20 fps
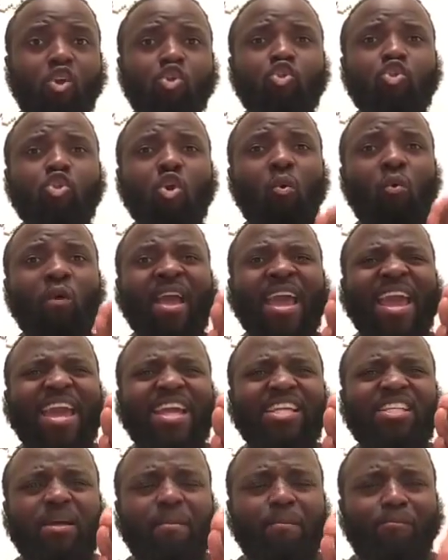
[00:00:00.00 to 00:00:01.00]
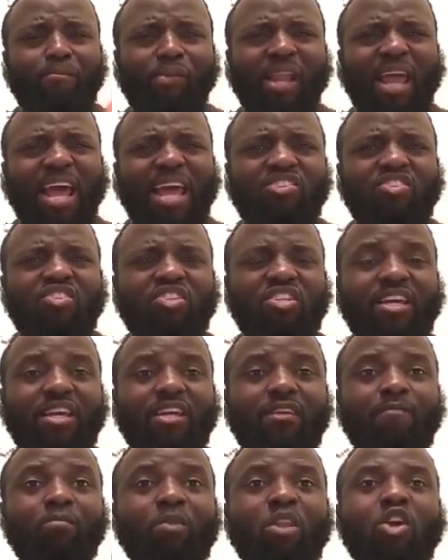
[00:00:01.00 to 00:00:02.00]
So it's a
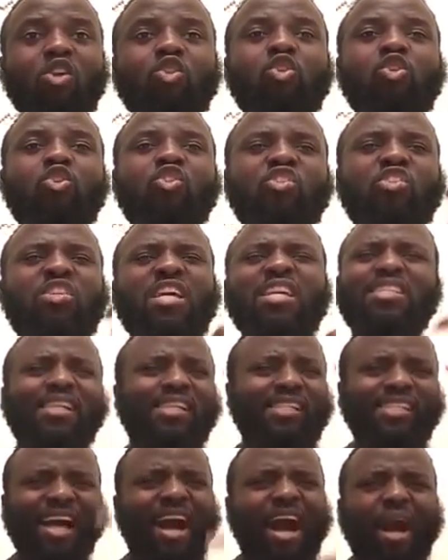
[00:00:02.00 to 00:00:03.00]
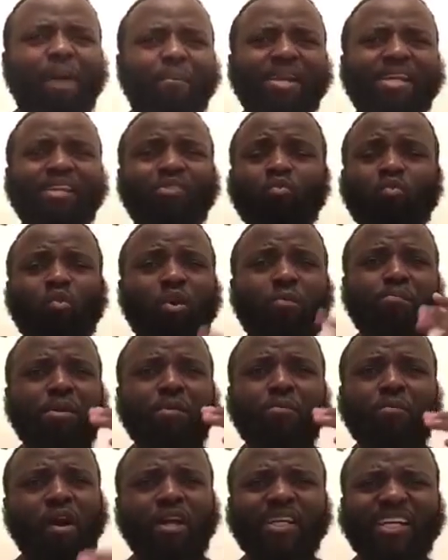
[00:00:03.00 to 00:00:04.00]
blessing to see the comment, what
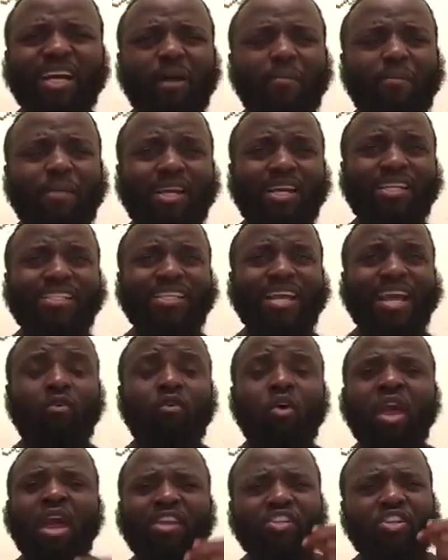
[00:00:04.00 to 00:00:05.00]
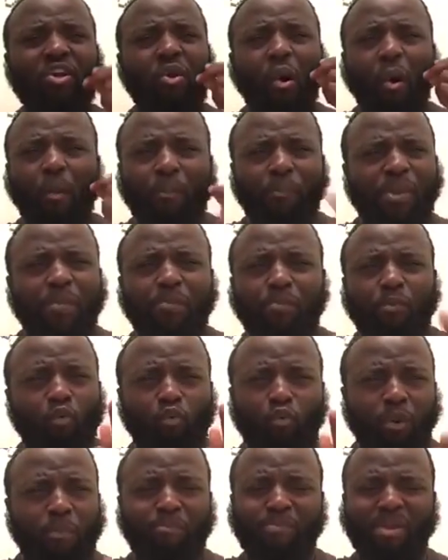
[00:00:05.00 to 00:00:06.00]
people are commenting down. There are people
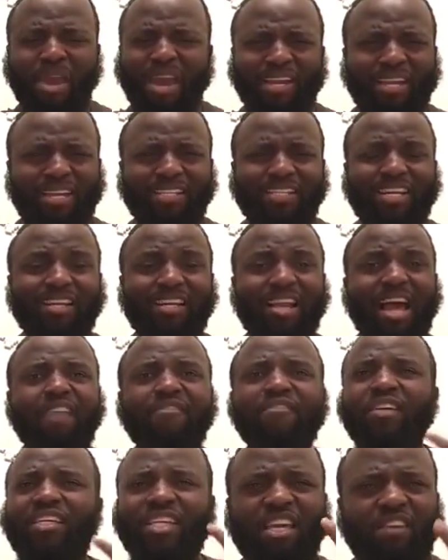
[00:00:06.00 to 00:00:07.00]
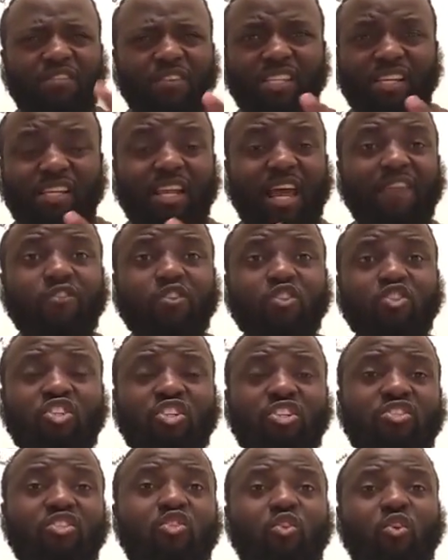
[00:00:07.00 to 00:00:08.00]
repenting their life, giving their life to
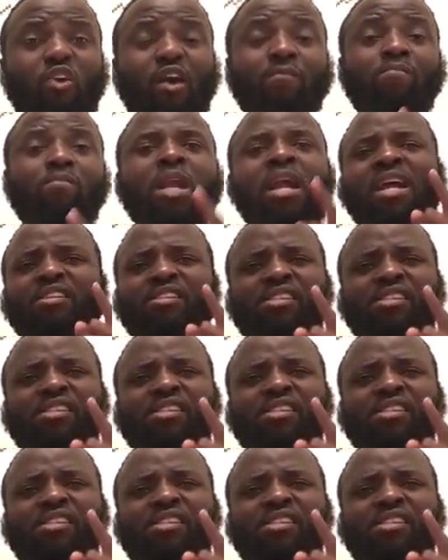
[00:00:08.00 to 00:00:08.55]
Jesus Christ.